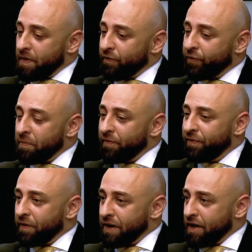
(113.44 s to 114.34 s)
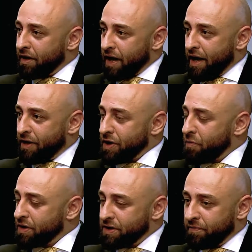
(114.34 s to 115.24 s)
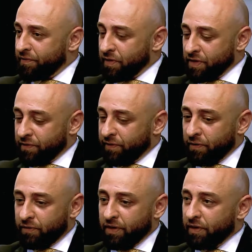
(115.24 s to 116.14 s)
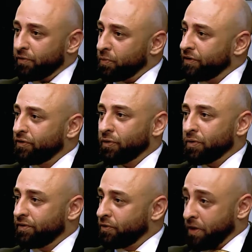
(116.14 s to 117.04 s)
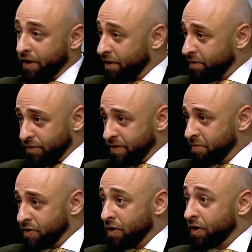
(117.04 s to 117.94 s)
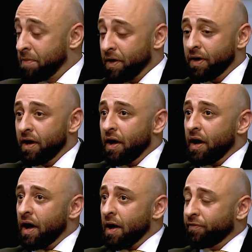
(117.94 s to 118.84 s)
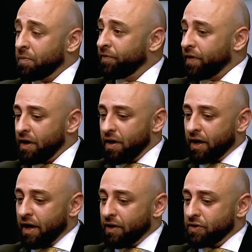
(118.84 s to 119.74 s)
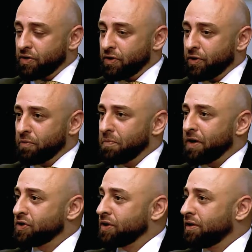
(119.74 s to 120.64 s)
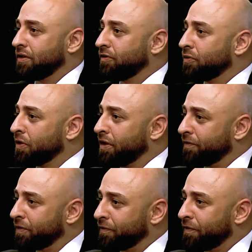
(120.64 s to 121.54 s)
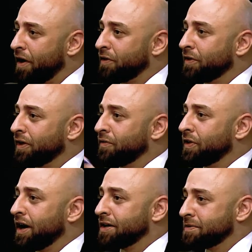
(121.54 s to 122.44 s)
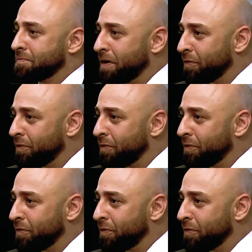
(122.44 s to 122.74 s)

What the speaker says: from a very young age, I watched some of your interviews, and there's one story that you seem to talk about. From a very young age, you mentioned the story of your father giving you guys some bubble